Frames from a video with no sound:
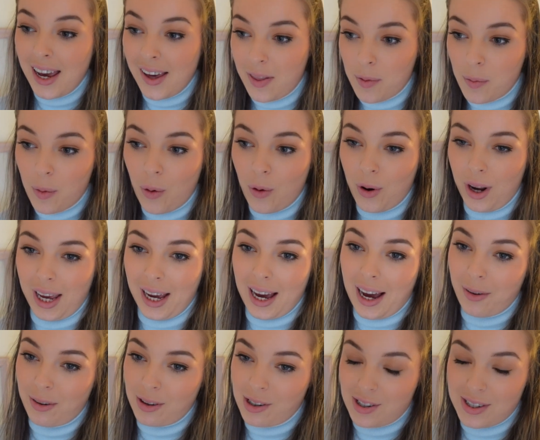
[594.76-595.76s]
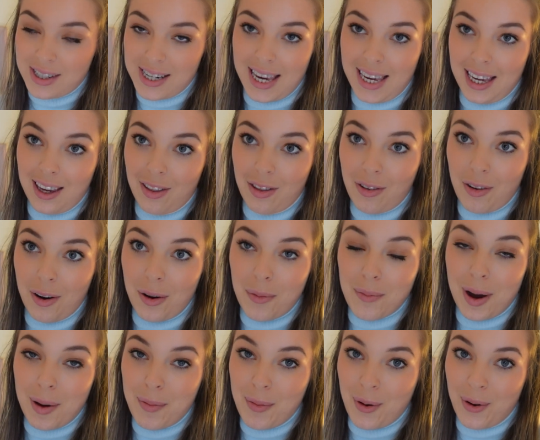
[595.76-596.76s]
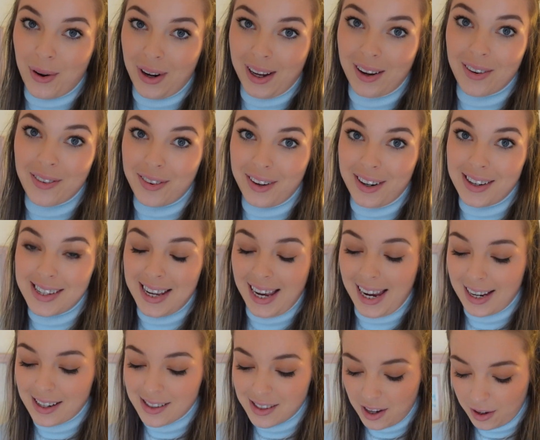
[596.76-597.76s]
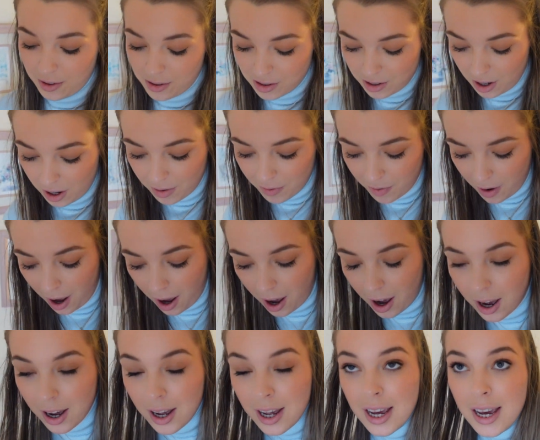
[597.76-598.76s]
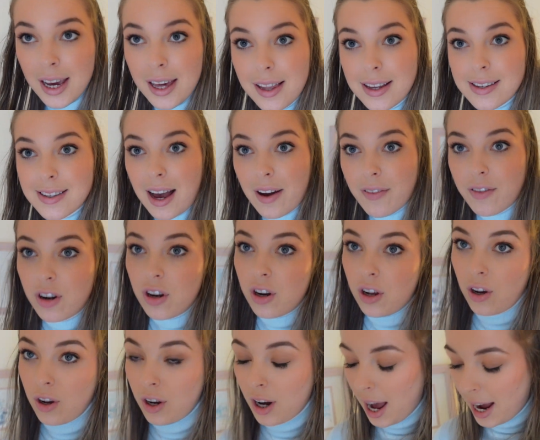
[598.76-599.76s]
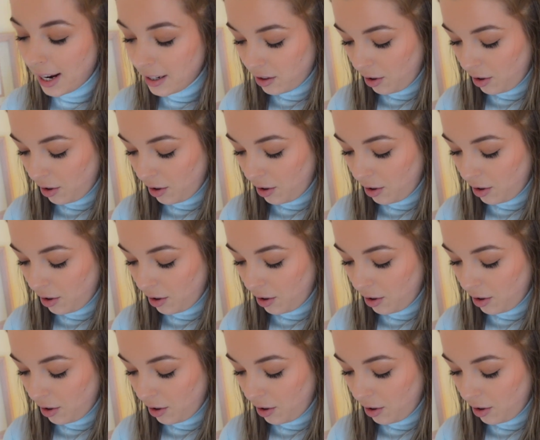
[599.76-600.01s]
in the morning I will just take you through my morning routine. So far this afternoon, I